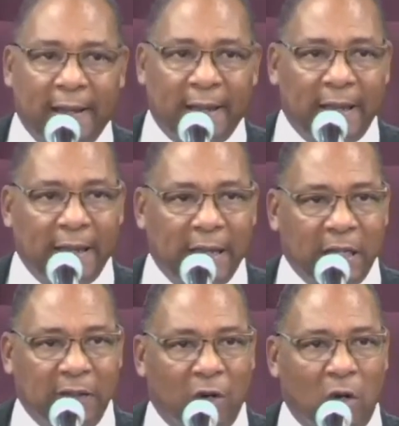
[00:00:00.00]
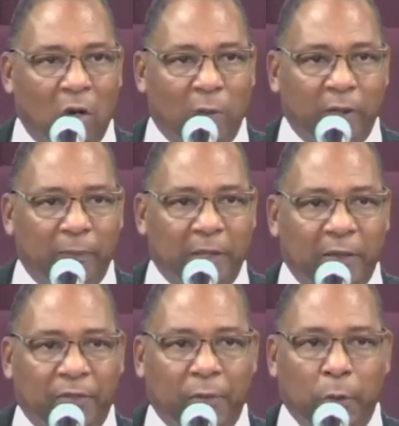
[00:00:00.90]
Out of all we've
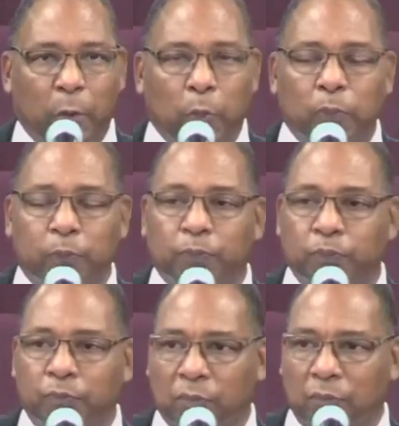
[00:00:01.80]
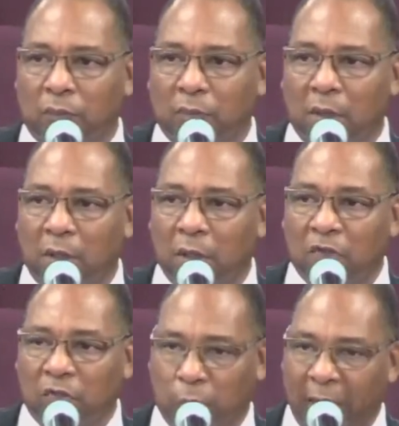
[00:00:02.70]
been through, He
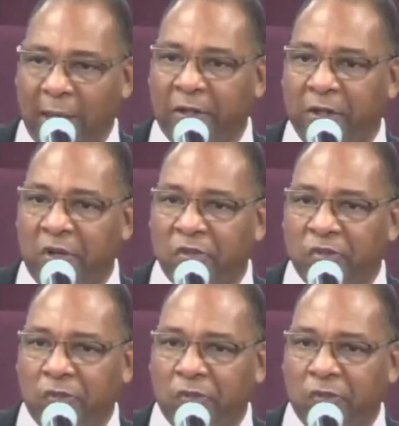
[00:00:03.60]
hallelujah. spared us.